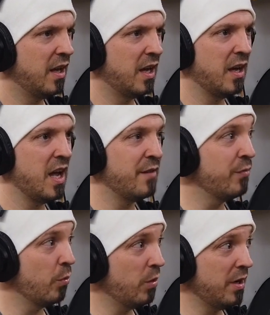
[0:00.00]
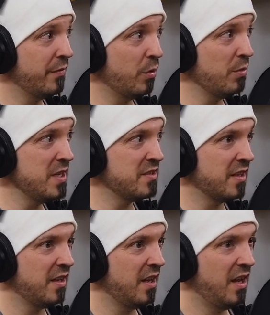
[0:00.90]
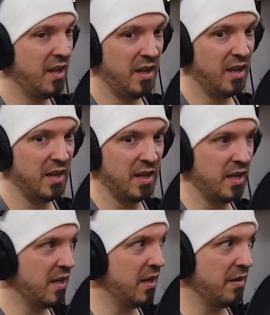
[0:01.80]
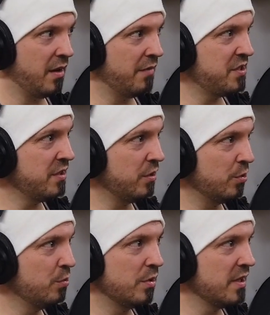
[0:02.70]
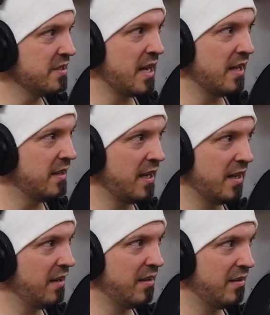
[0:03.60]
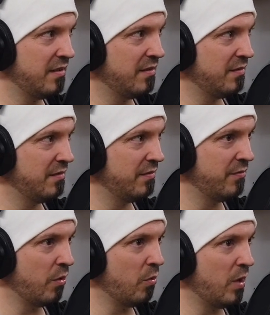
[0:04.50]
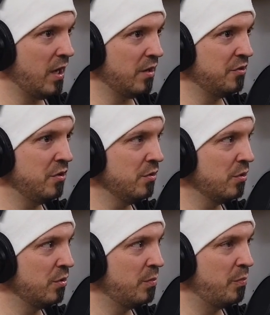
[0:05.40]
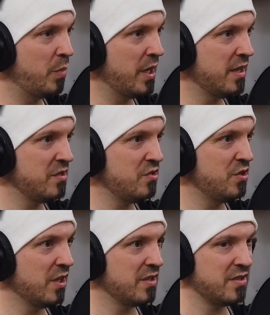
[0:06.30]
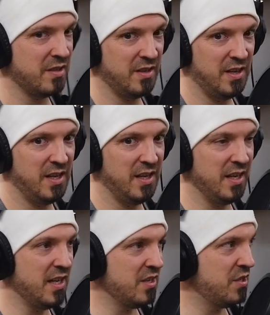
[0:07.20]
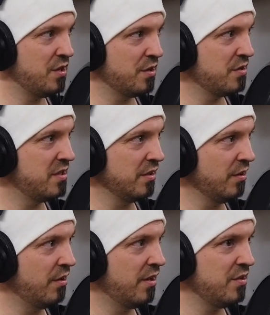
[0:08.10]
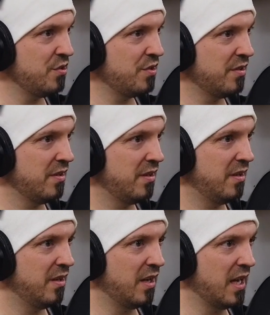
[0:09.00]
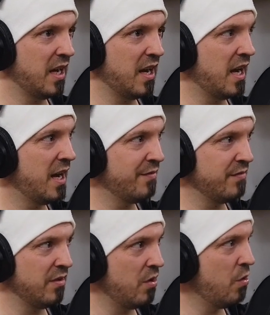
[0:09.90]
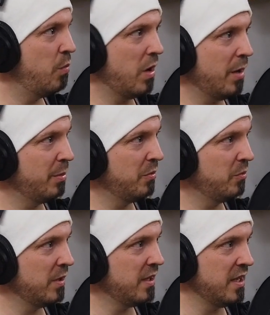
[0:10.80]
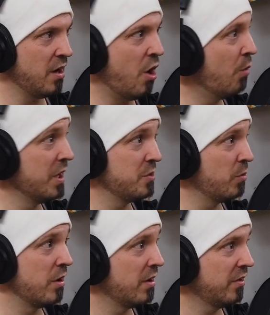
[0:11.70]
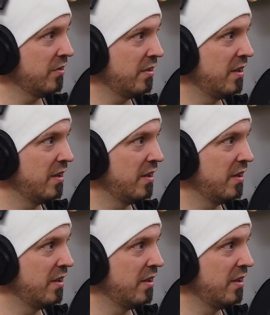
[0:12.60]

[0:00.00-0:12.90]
And for whatever reason, obviously Google has had that for a while too, but it's just easier to launch. I have no problems with it. It always works.